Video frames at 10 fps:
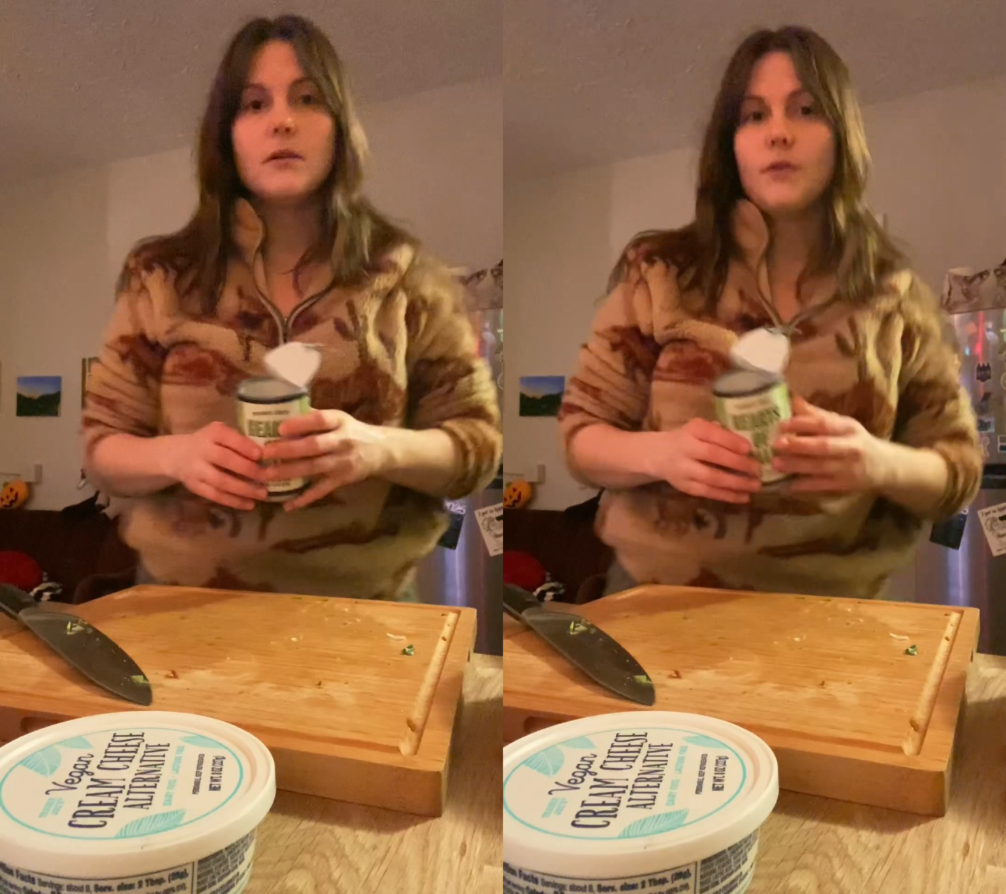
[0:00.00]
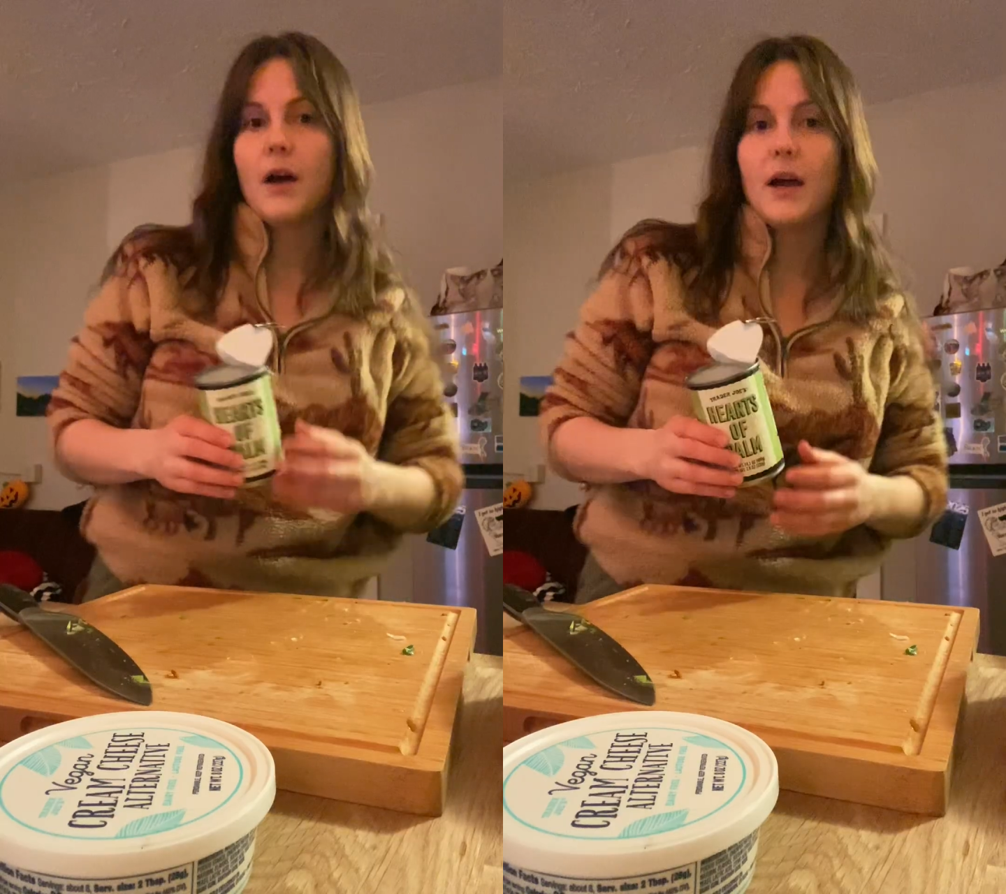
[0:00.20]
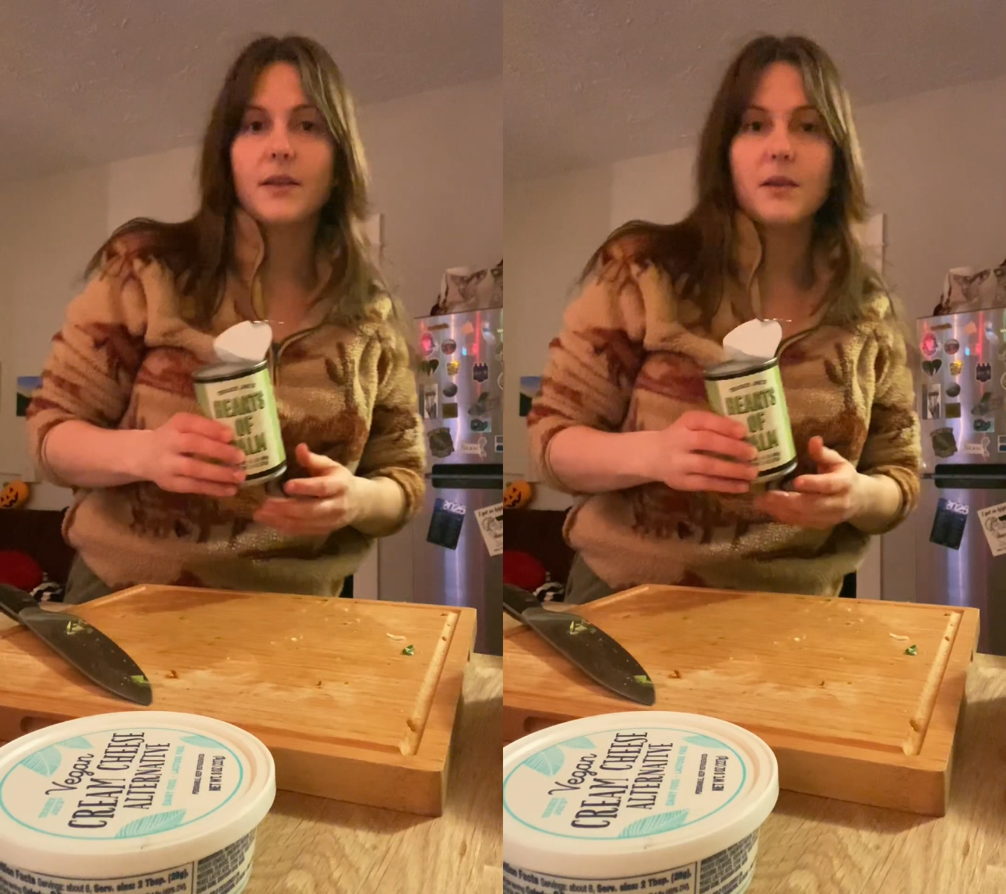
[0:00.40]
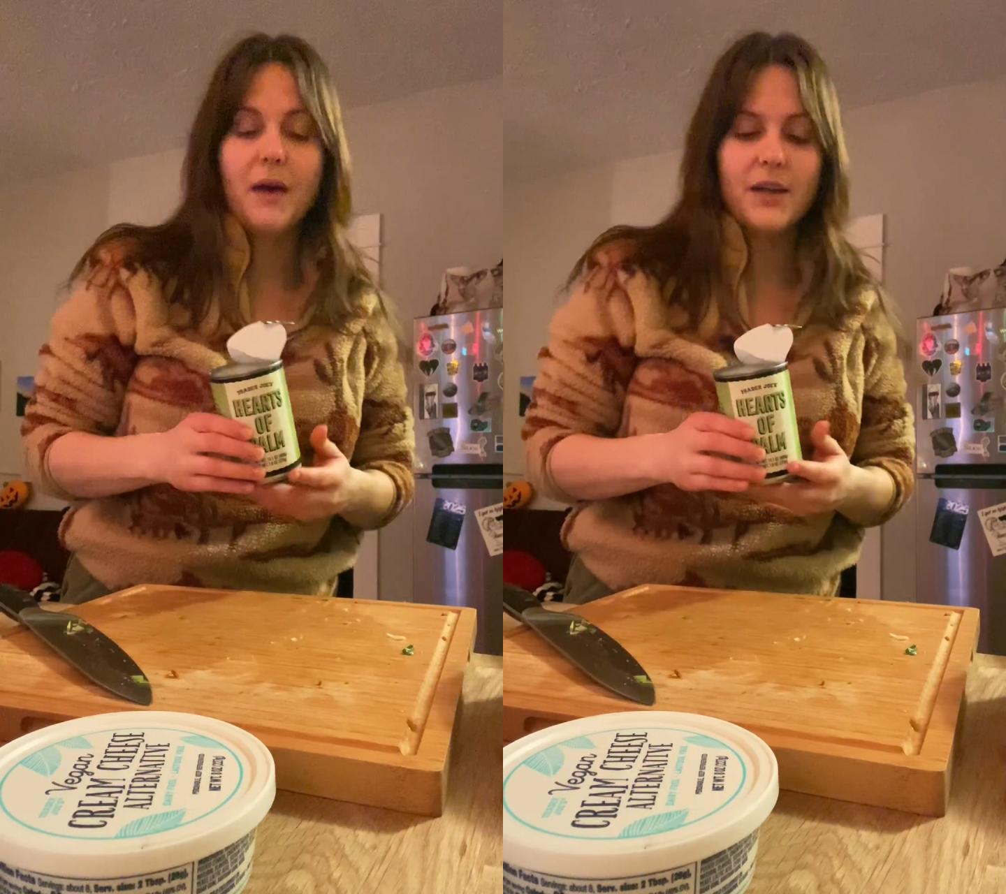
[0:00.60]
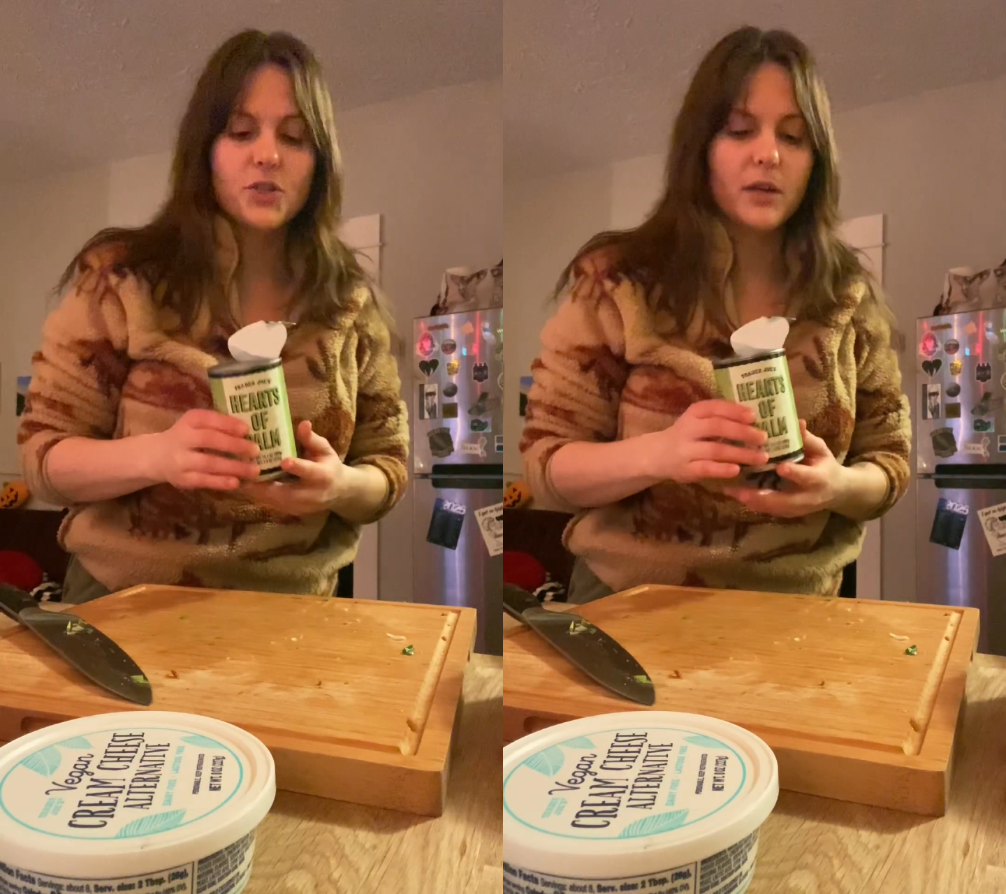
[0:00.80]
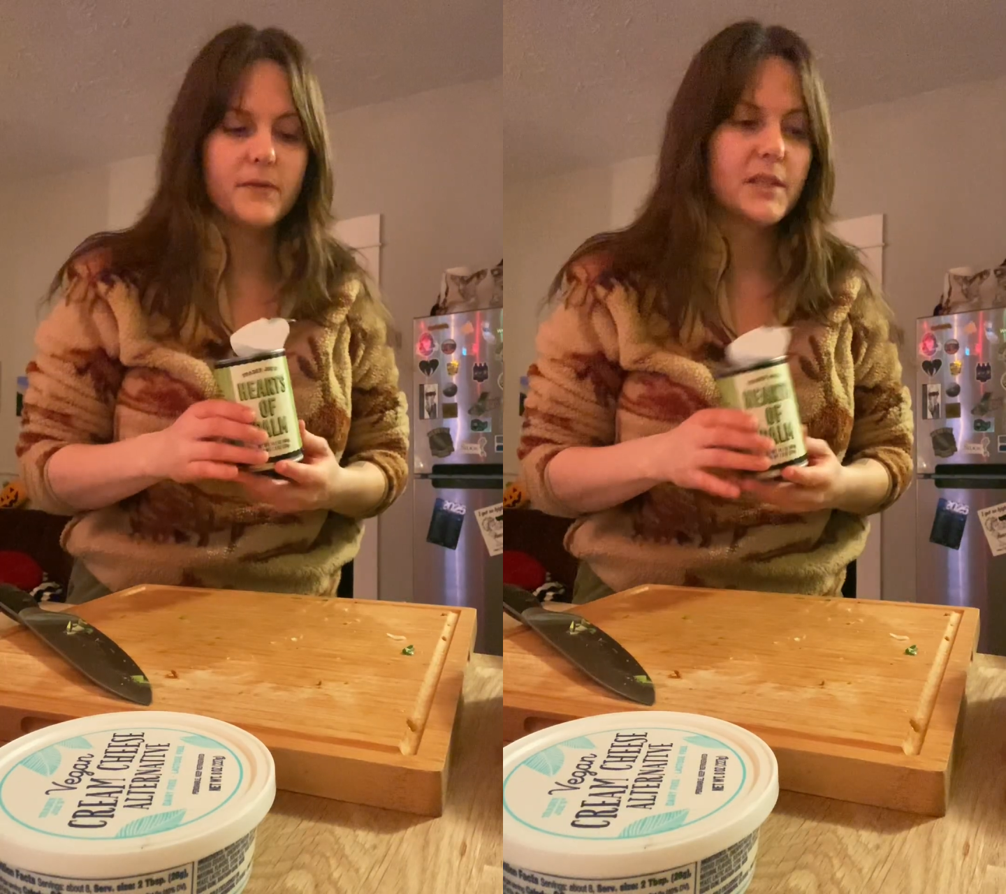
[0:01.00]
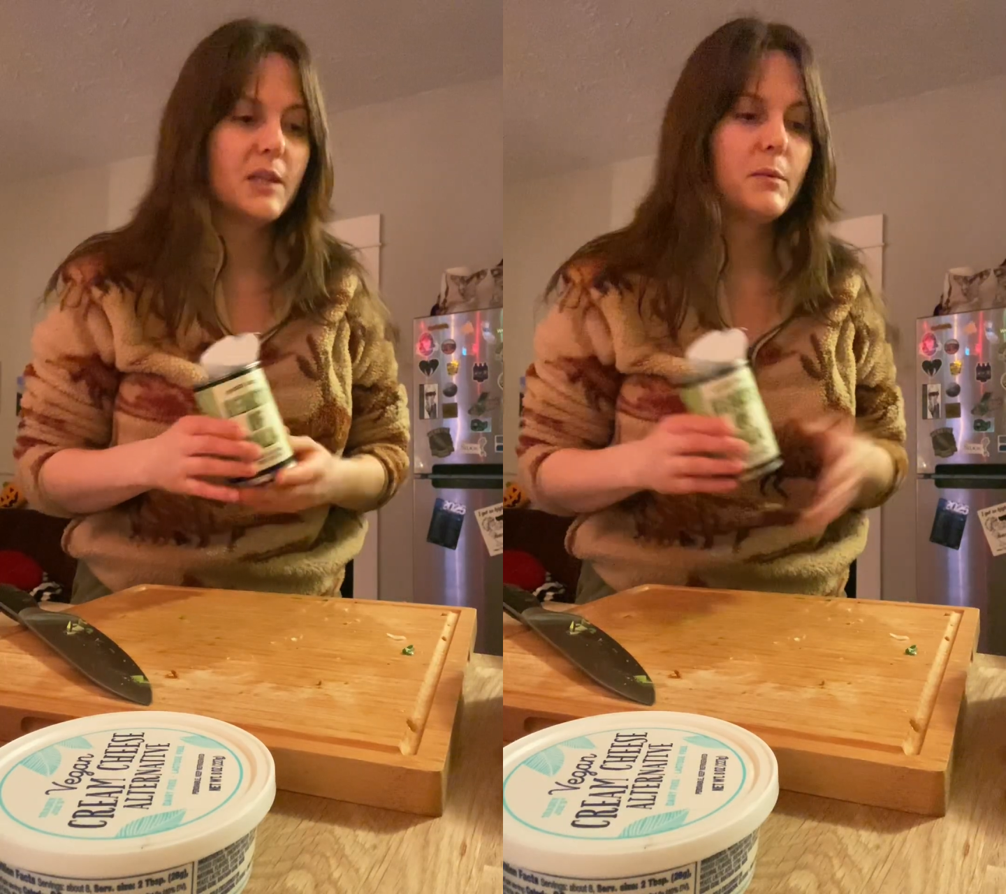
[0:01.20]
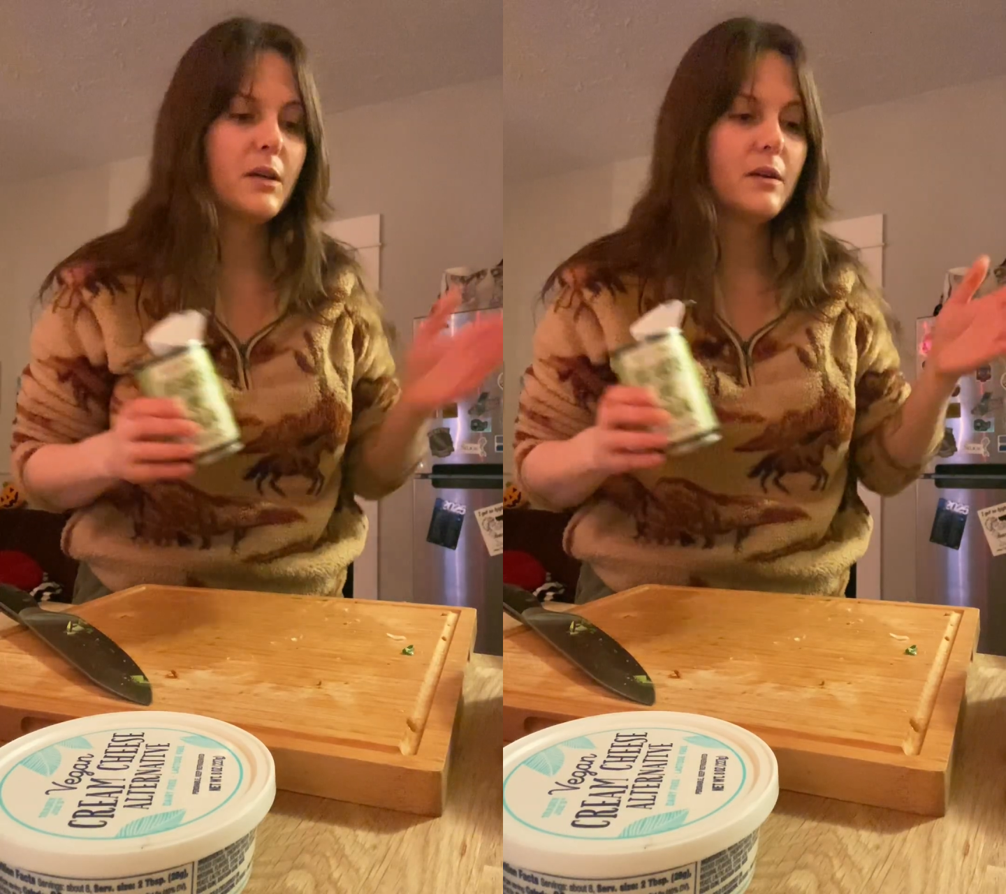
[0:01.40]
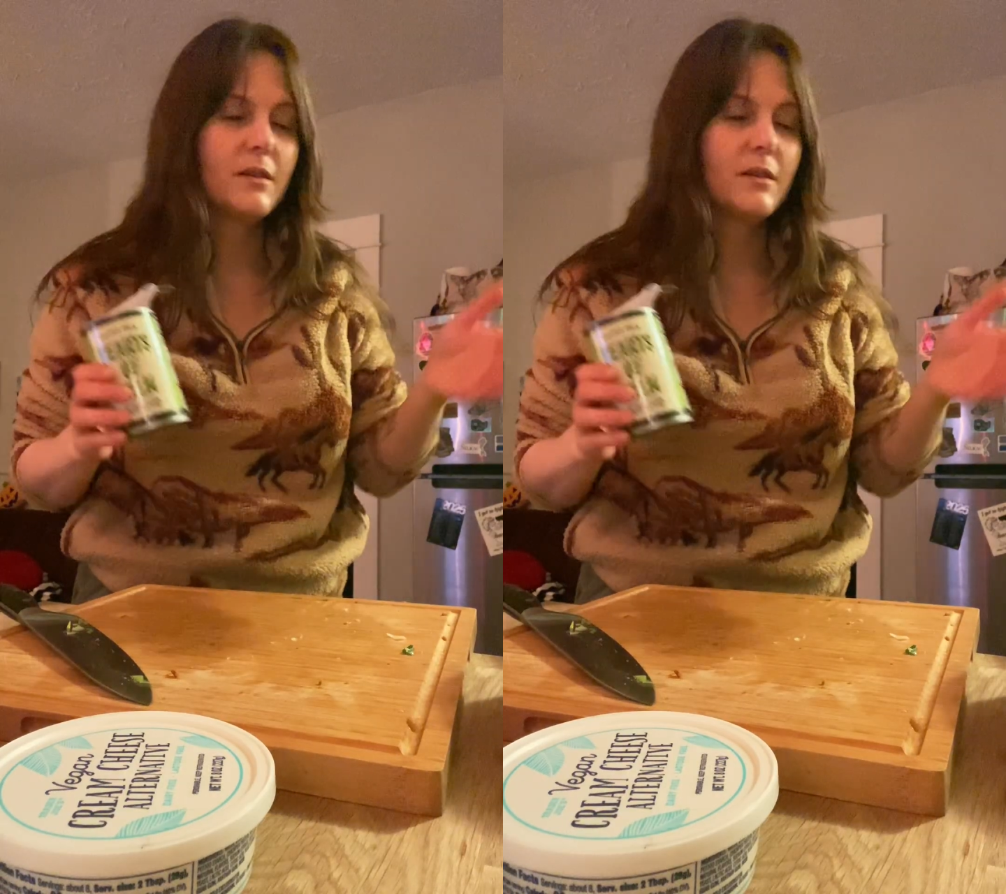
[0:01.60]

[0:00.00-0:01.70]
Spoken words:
By the magic of cinema,